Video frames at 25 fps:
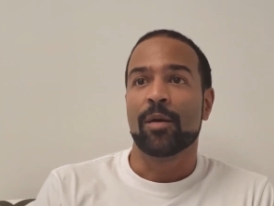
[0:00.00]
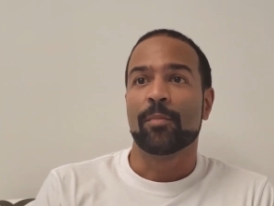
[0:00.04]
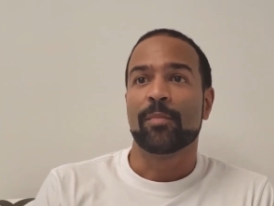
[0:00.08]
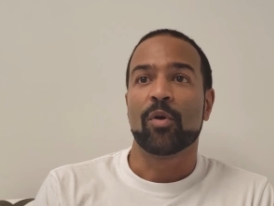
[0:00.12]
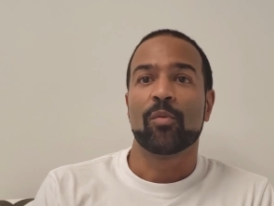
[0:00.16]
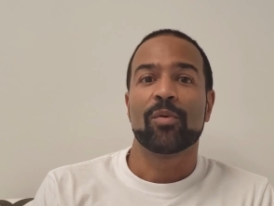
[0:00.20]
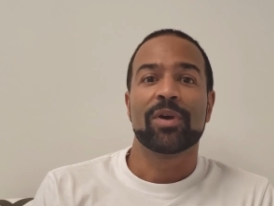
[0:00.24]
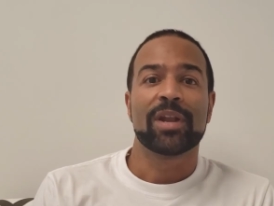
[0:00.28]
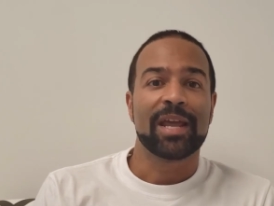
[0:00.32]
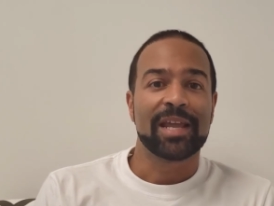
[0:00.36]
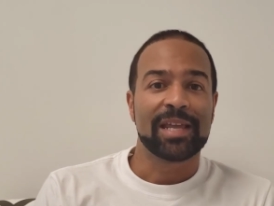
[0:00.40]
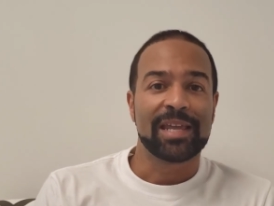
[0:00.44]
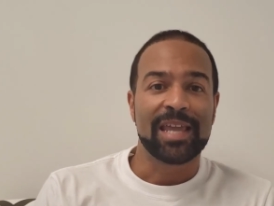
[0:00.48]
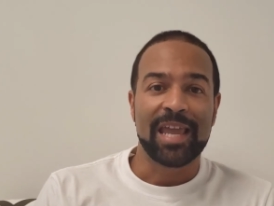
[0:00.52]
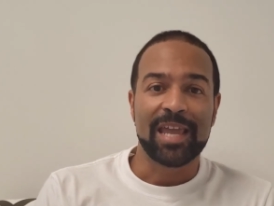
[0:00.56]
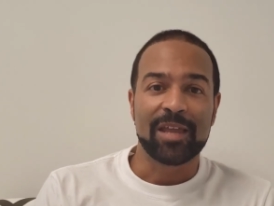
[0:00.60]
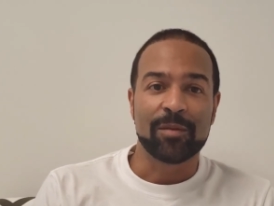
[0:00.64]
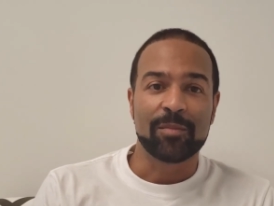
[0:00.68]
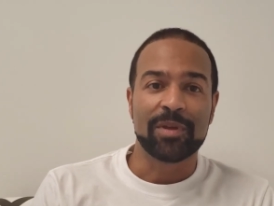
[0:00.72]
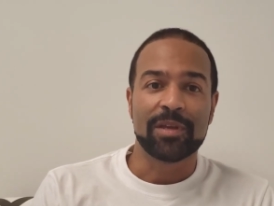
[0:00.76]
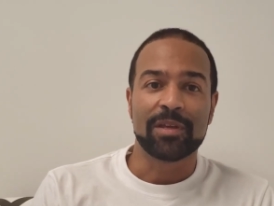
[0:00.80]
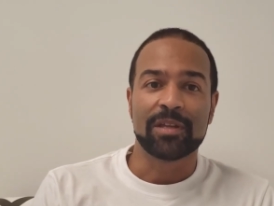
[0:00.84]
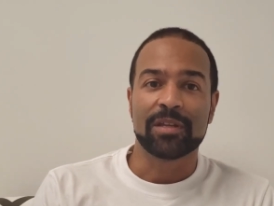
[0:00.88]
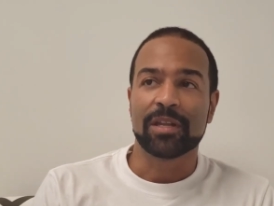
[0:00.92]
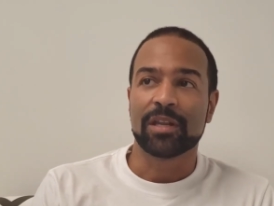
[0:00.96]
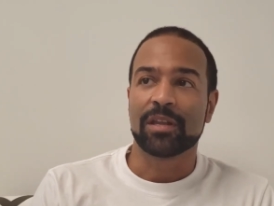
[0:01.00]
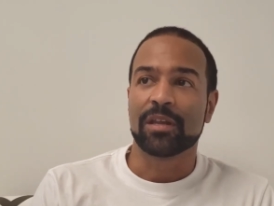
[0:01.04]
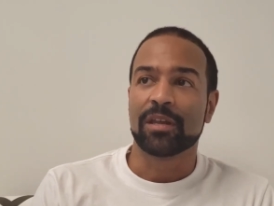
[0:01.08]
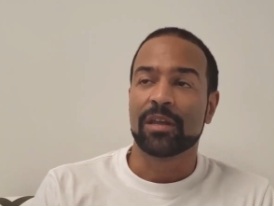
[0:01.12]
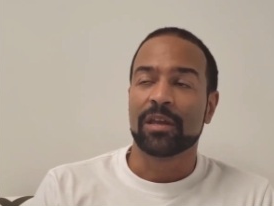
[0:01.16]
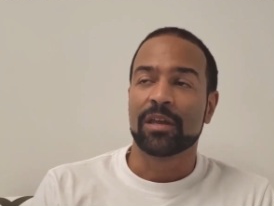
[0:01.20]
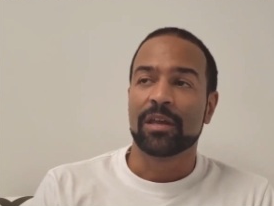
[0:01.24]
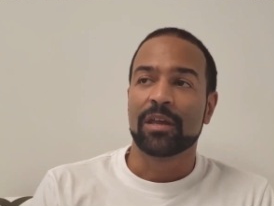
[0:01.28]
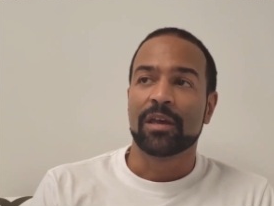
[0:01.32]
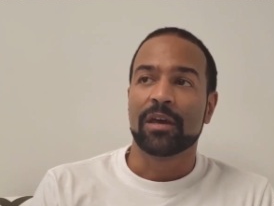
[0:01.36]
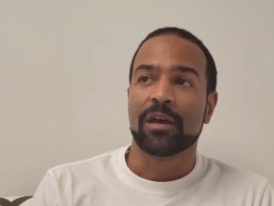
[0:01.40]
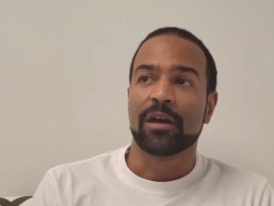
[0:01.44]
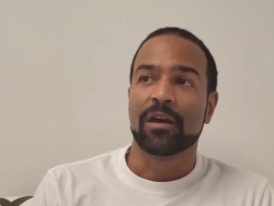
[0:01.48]
But when I came in,
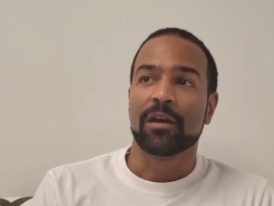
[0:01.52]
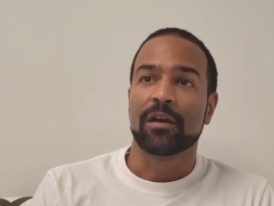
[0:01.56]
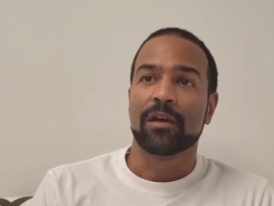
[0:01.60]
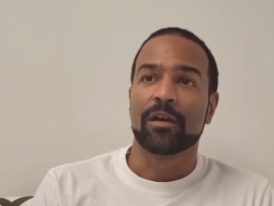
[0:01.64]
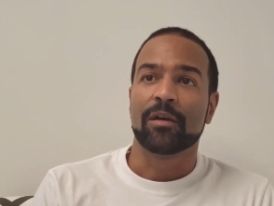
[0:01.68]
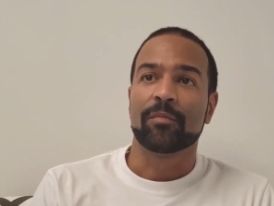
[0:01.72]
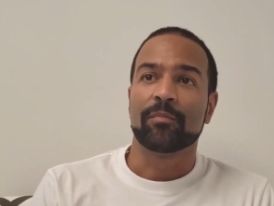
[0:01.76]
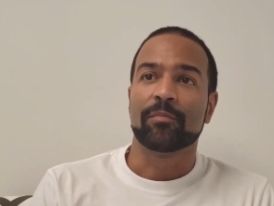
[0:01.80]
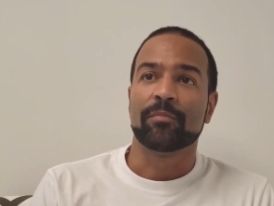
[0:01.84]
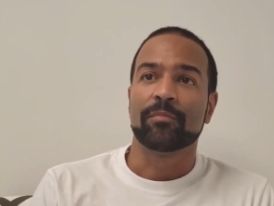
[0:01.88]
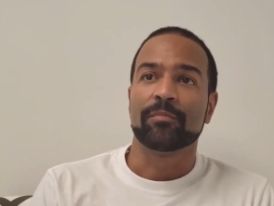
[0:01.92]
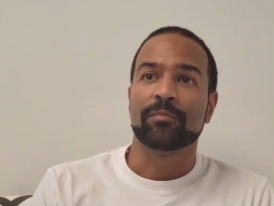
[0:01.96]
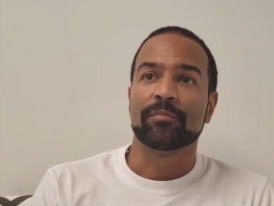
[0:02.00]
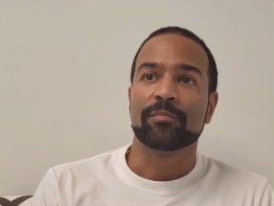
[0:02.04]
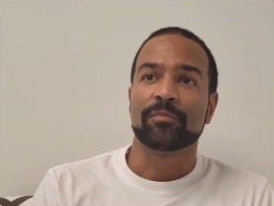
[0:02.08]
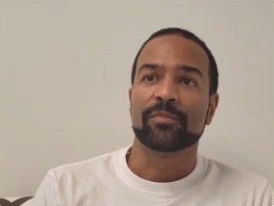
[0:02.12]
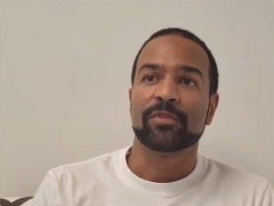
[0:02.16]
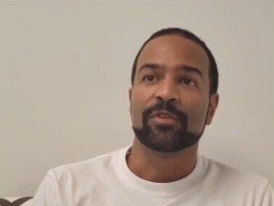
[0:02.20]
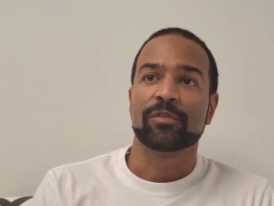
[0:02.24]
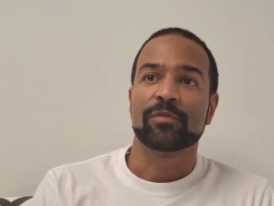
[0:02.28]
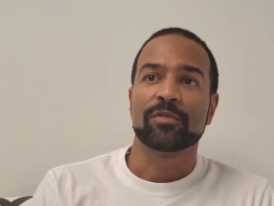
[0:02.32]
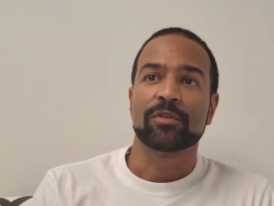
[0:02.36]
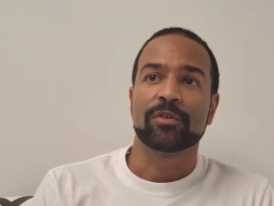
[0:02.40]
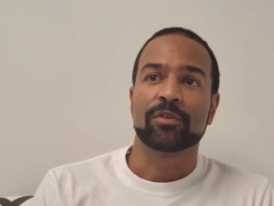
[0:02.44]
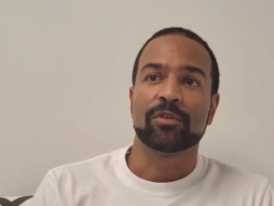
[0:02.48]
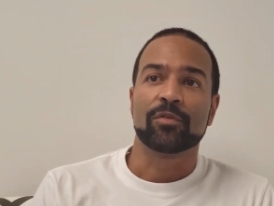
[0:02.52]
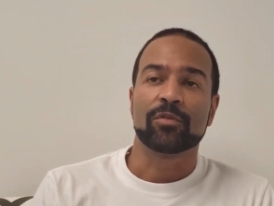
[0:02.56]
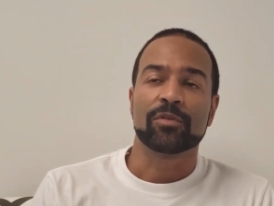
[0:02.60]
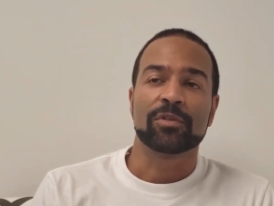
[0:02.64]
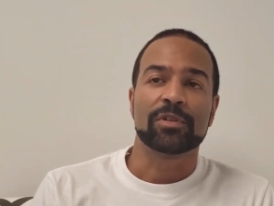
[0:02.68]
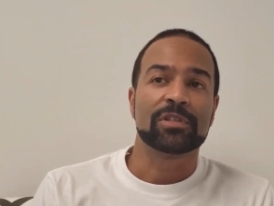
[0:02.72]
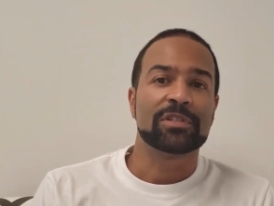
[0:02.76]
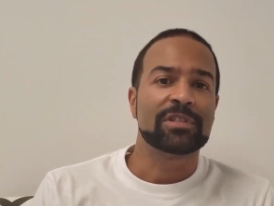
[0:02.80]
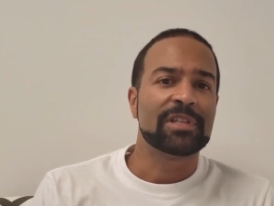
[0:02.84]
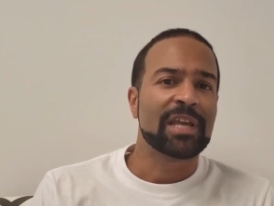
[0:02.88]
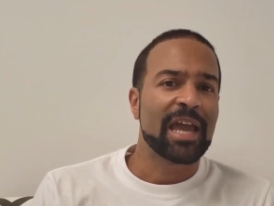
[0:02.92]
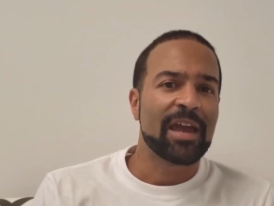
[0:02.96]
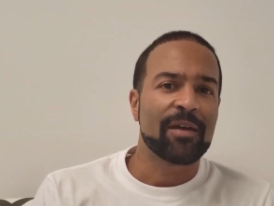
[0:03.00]
um, you know, the
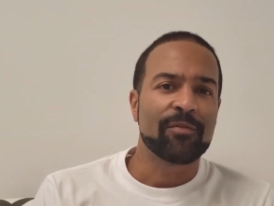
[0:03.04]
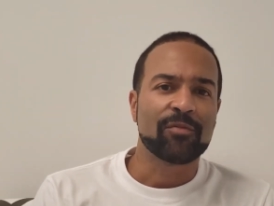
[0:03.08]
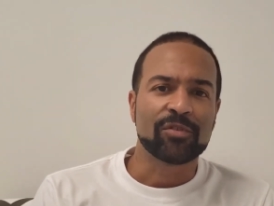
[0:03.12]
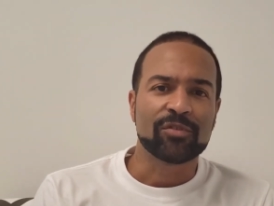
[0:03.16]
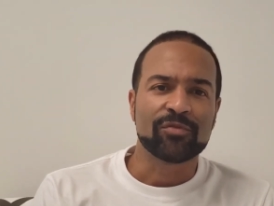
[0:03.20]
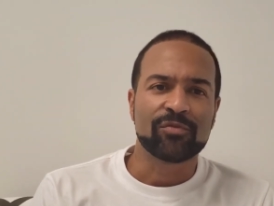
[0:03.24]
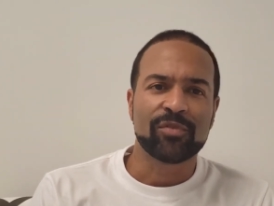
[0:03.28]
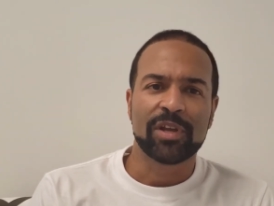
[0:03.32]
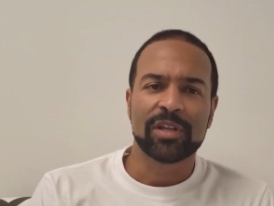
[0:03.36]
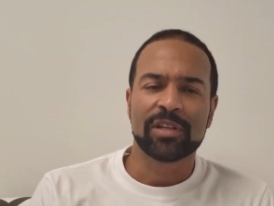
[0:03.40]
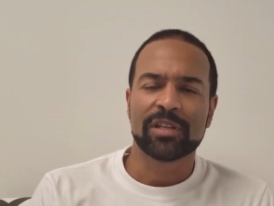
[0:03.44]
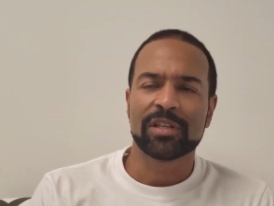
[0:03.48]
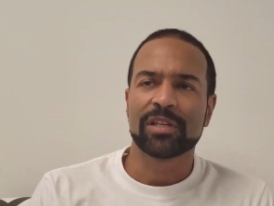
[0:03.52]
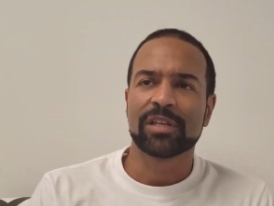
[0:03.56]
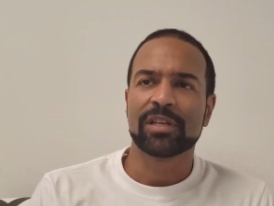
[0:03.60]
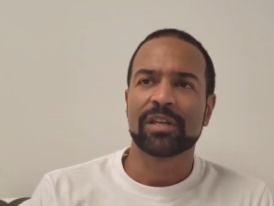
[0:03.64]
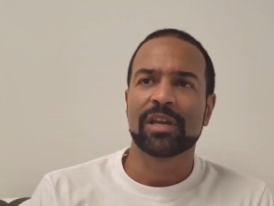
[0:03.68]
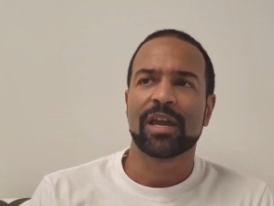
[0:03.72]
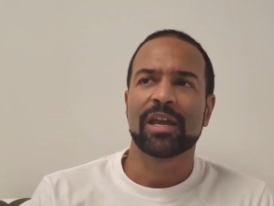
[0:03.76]
staff was friendly.